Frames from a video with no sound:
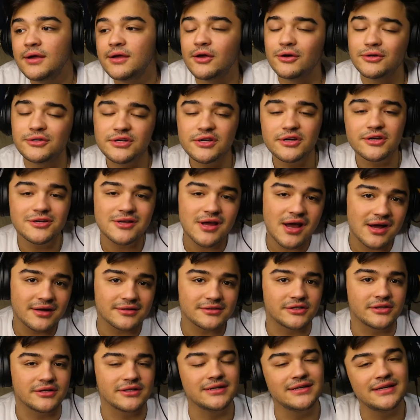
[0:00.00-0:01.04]
go to your
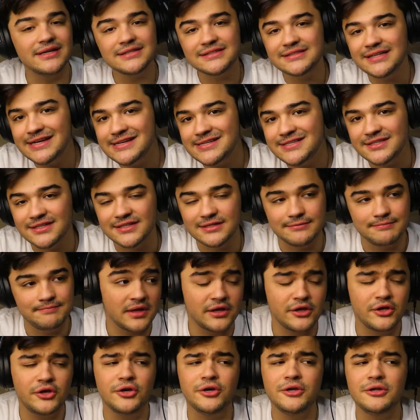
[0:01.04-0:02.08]
doctor and get tested.
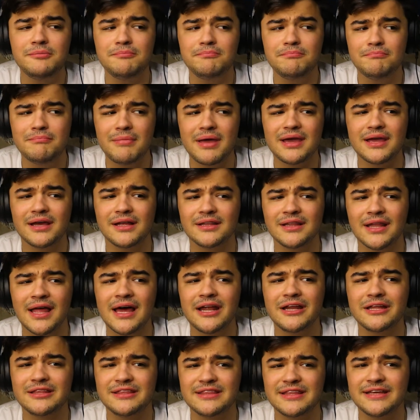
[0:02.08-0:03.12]
It could make a
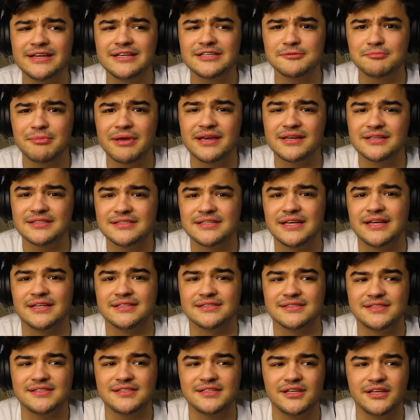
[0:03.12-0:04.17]
lot of things make
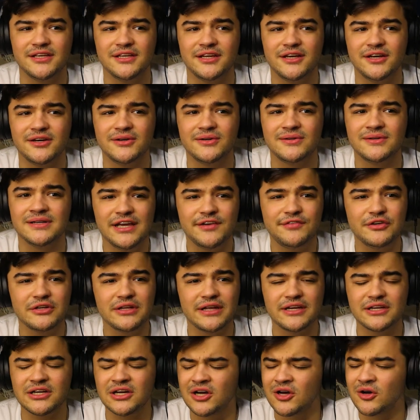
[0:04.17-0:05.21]
sense, you know? If you're
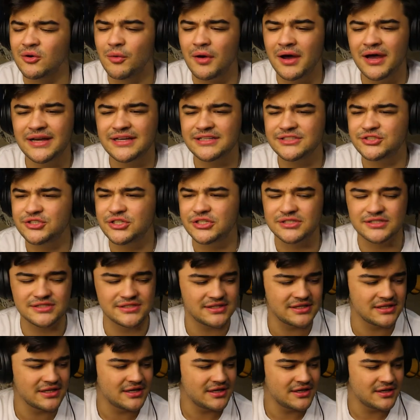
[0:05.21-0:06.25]
like, oh, why is just
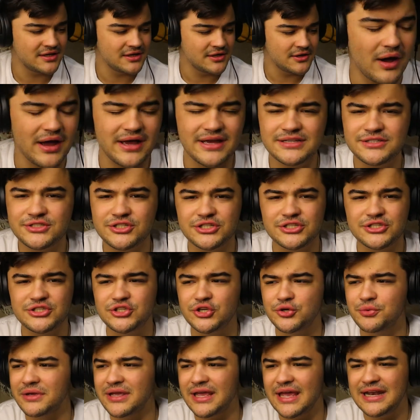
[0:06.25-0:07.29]

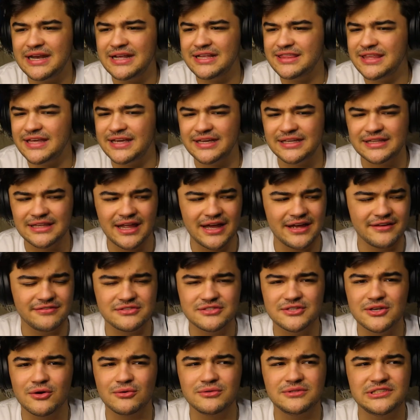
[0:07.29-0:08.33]
doing anything in life
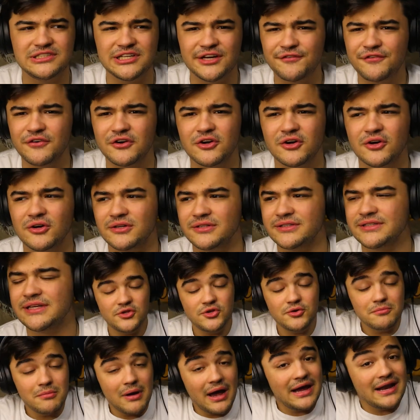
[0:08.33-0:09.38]
so difficult?
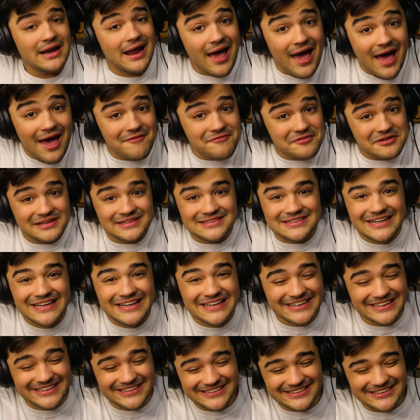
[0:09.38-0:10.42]
You might have it,
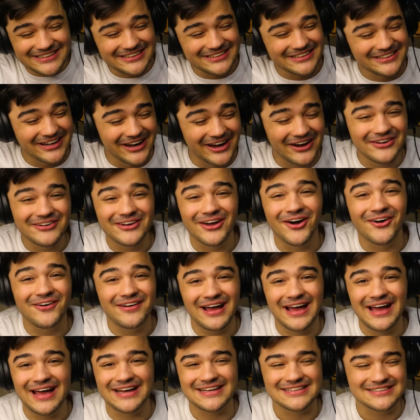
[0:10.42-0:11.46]
you know? Go
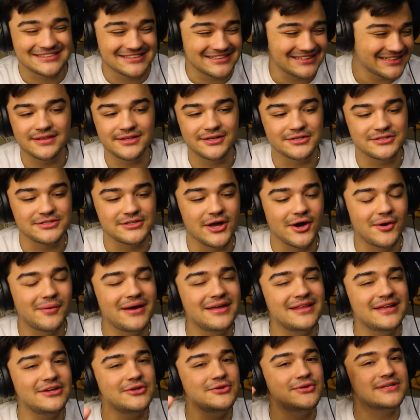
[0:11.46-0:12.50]
ask. There's no
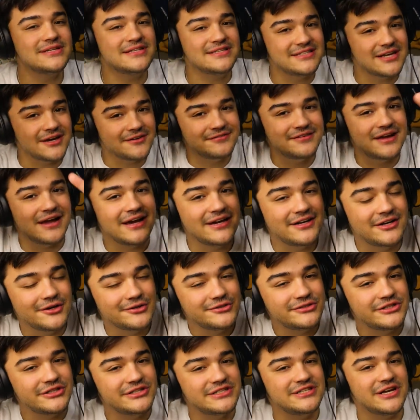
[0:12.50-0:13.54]
way that you can
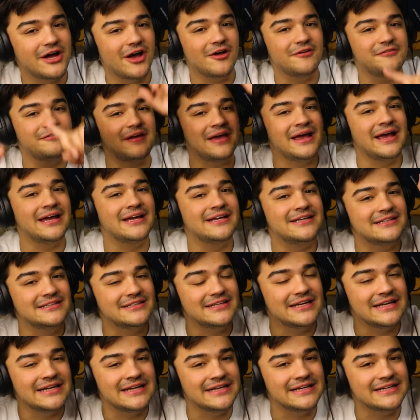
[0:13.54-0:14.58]
self-diagnose yourself, and
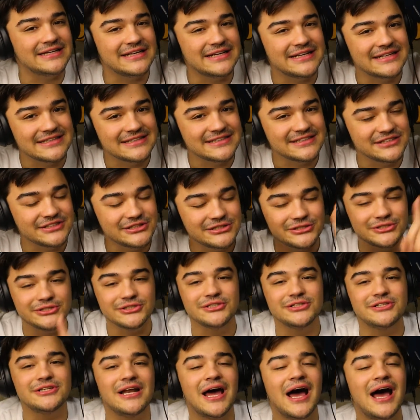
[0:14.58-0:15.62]
it is,
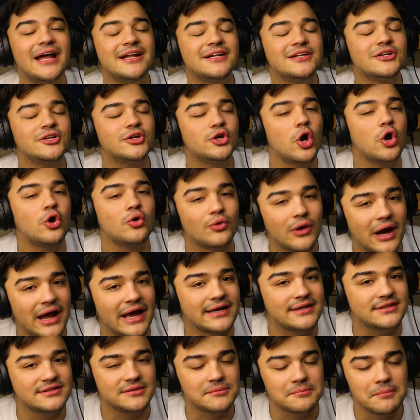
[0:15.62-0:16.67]
you're not
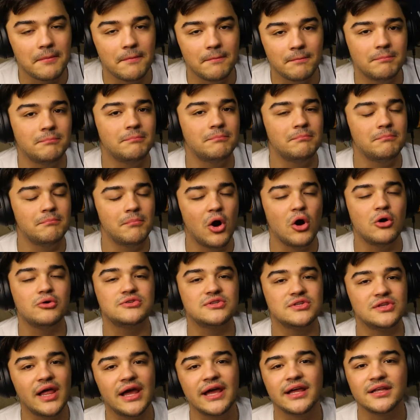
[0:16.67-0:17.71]
correct,
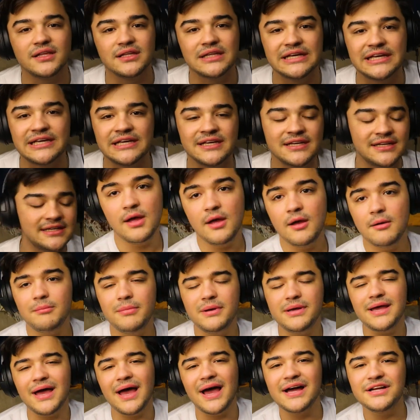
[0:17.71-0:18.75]
most likely.
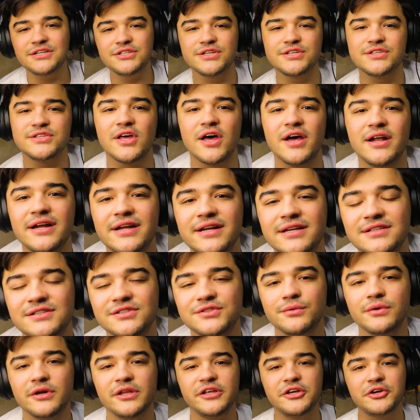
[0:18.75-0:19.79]
But yeah, I just thought
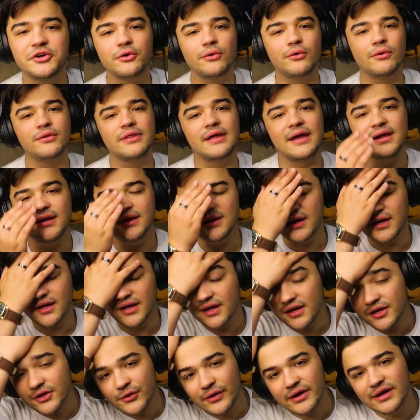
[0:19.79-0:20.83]
it's really cool that
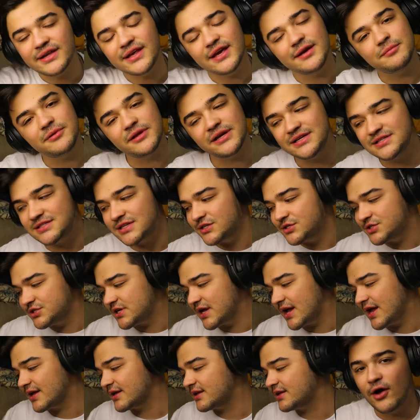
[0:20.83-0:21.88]
Crank Gameplays and
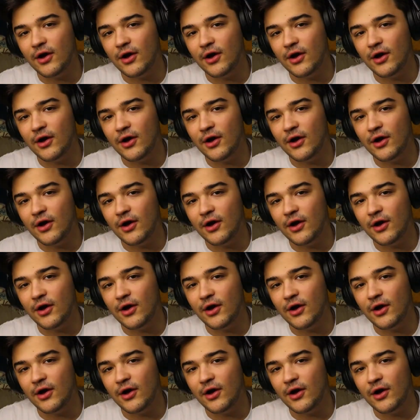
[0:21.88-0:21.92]
Jack